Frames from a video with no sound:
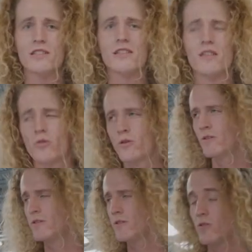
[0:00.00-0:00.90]
ones?
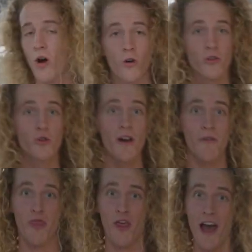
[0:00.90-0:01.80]
You
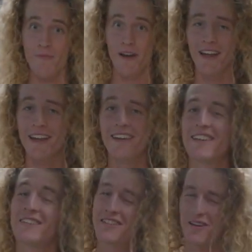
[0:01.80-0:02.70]
have that
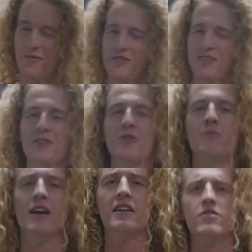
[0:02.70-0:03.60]
many? Someone's a little
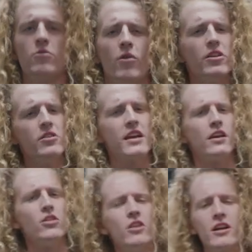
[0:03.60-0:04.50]
blessed. Why don't you
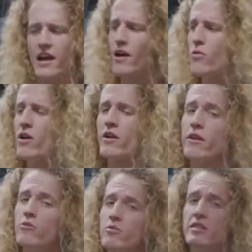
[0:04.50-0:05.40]
take a look at where
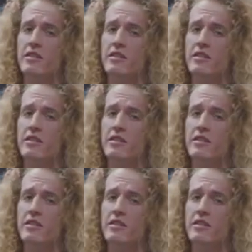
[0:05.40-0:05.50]
they will be